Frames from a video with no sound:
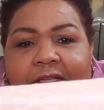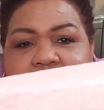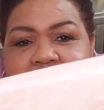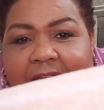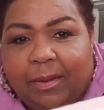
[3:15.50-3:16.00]

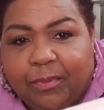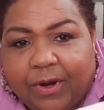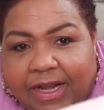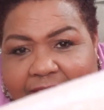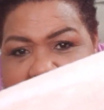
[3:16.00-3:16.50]
See how
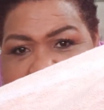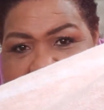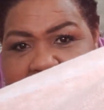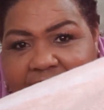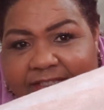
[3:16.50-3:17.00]
pretty that
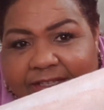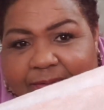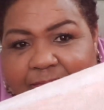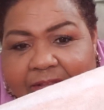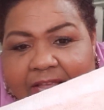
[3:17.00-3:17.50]

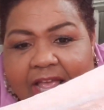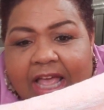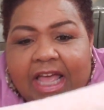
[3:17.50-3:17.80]
is?